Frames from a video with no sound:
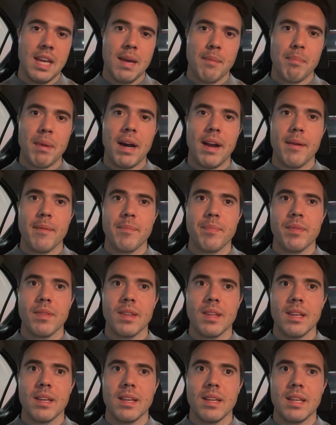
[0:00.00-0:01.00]
But
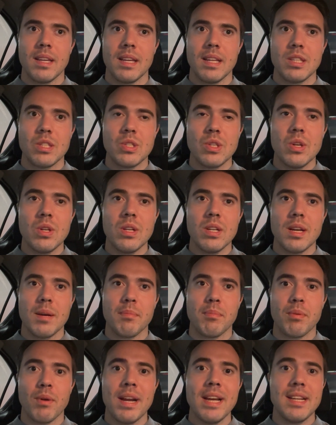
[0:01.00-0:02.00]
it's not a
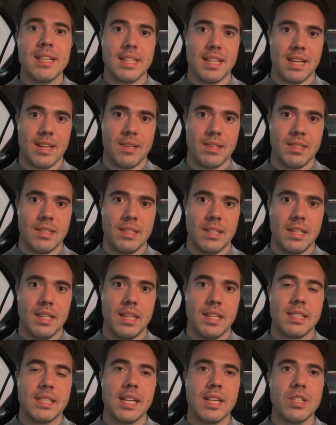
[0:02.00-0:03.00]
breakdown,
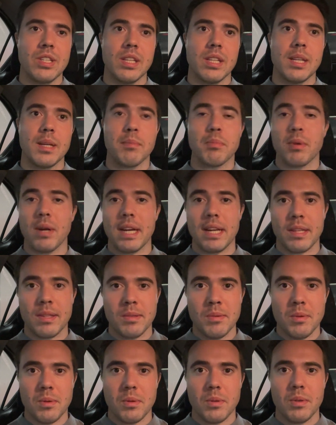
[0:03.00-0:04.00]
it's actually a
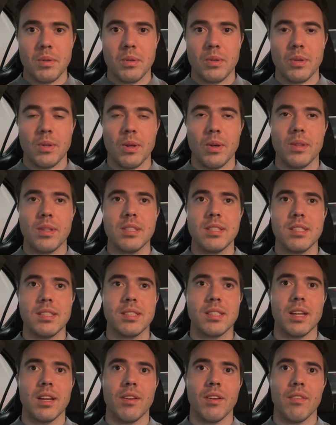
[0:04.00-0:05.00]
breakthrough. This is
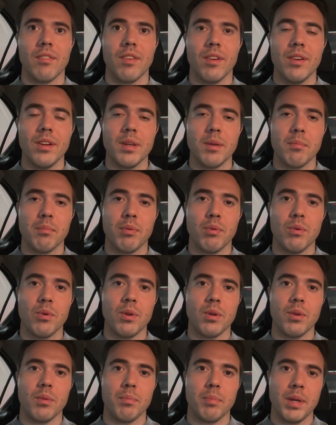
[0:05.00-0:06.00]
a very
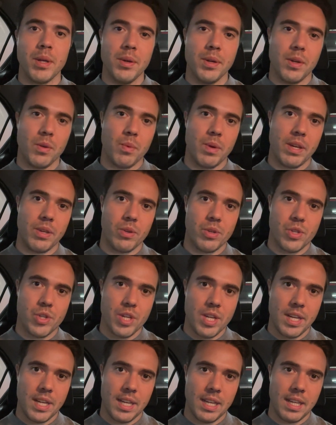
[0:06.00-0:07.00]
important period where you're
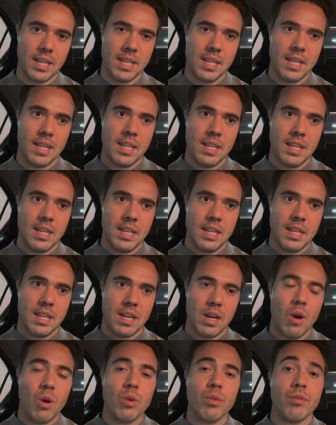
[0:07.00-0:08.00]
shedding
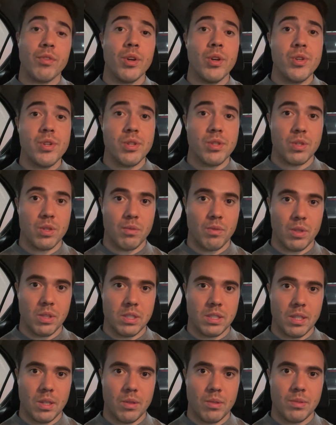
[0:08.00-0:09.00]
old versions of
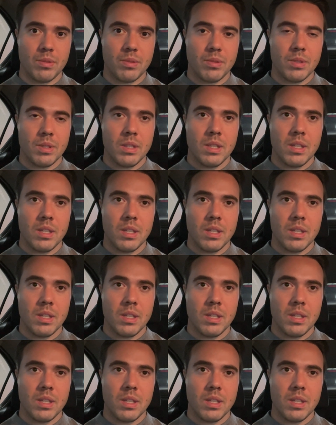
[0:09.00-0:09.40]
yourself.